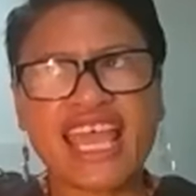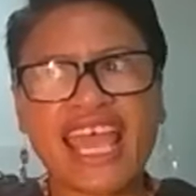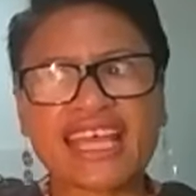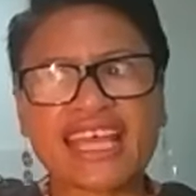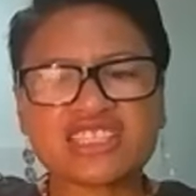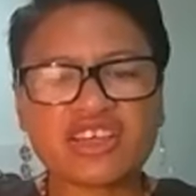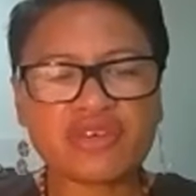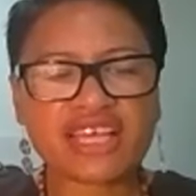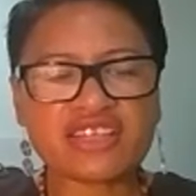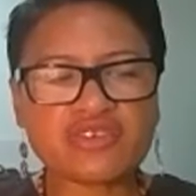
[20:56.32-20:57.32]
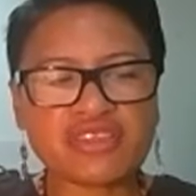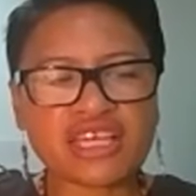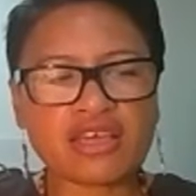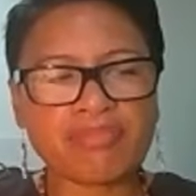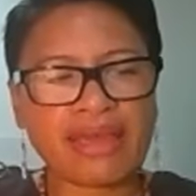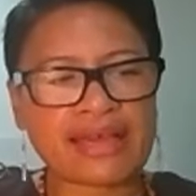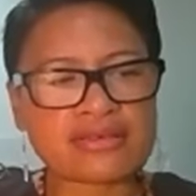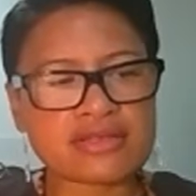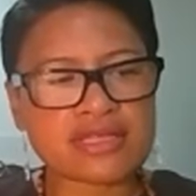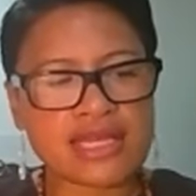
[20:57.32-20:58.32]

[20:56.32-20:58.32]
And so as you think about